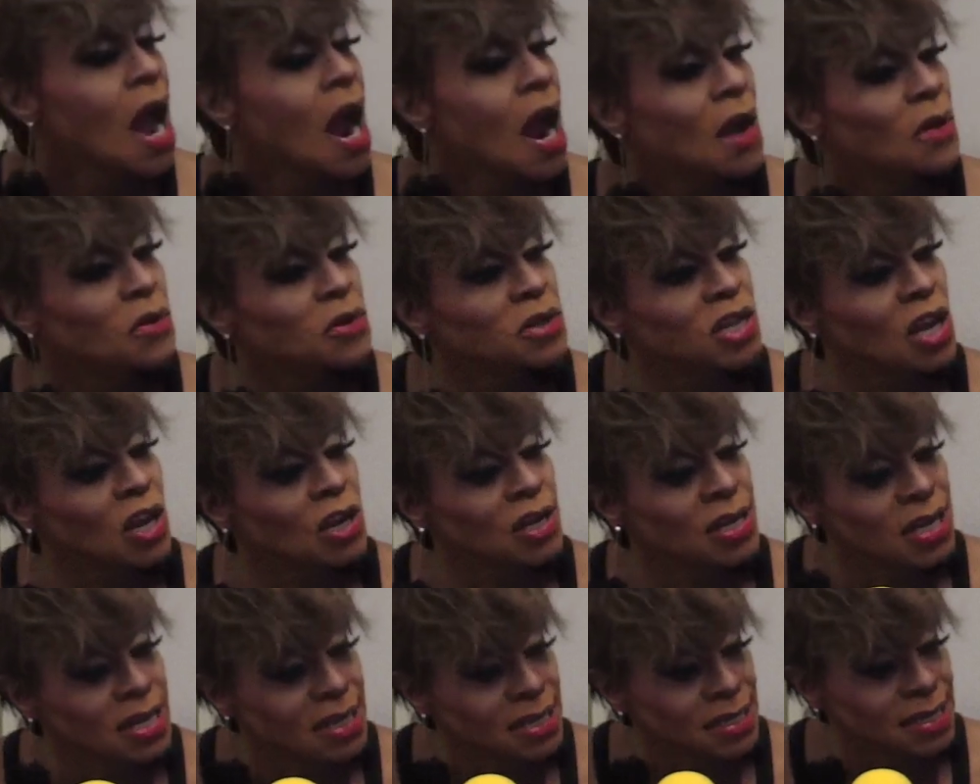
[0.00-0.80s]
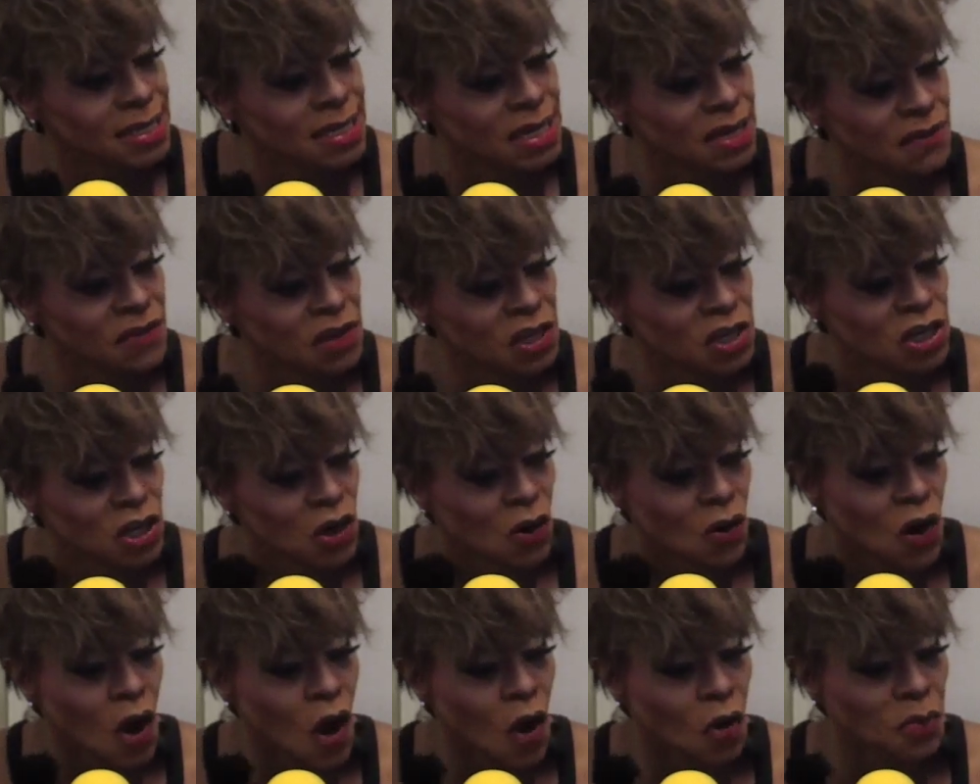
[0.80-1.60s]
I was on his TV
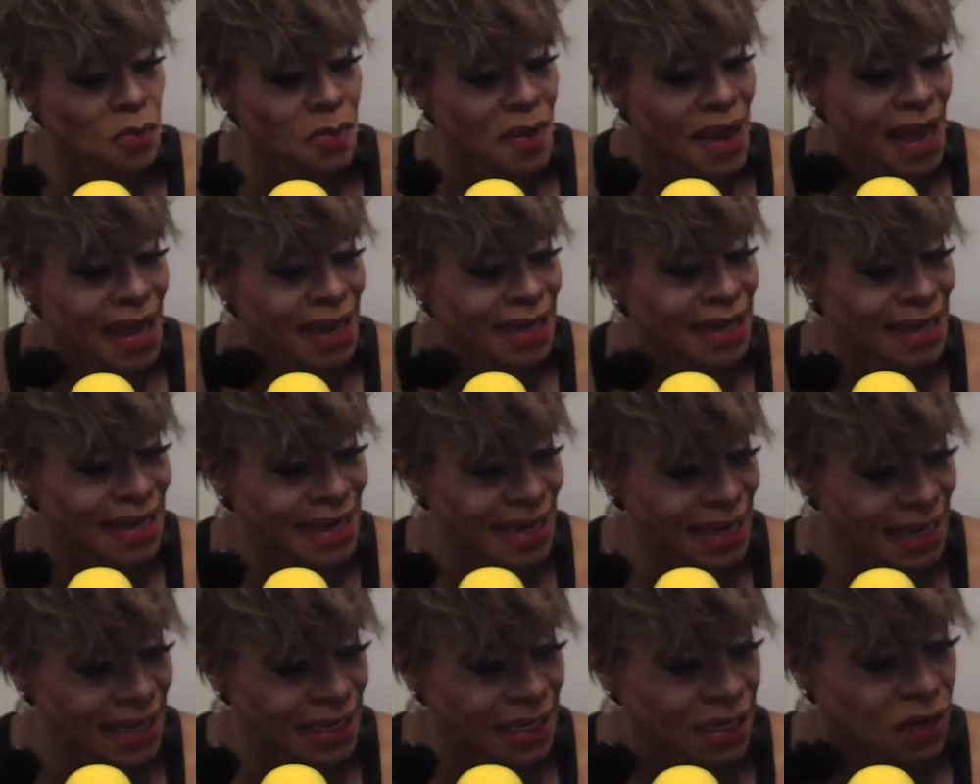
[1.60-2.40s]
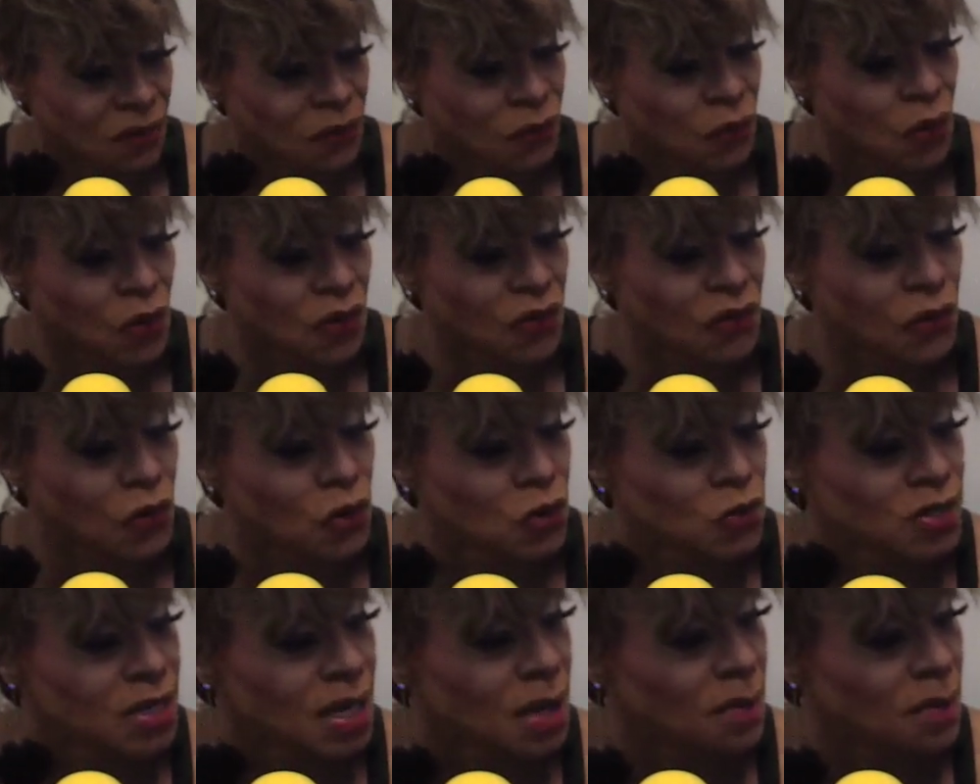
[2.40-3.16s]
show called Bad Ink for the first